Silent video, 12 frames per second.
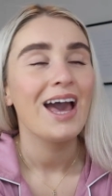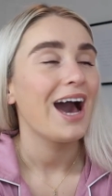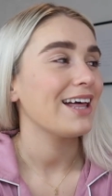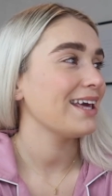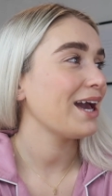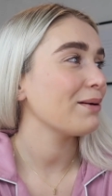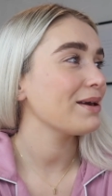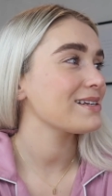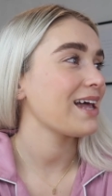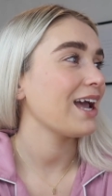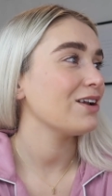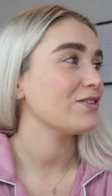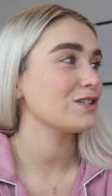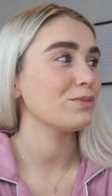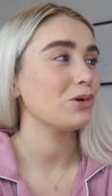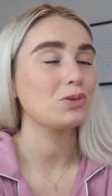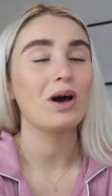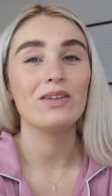I think I'm excited for
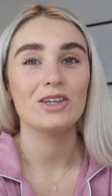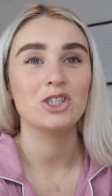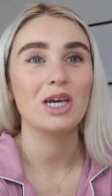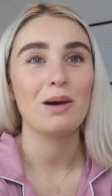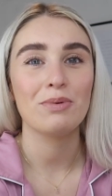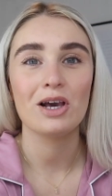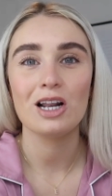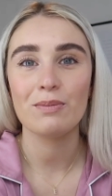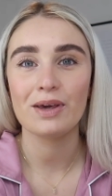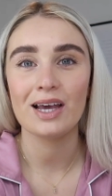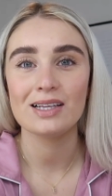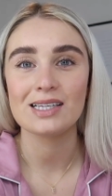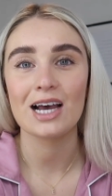summer as well this year, purely because,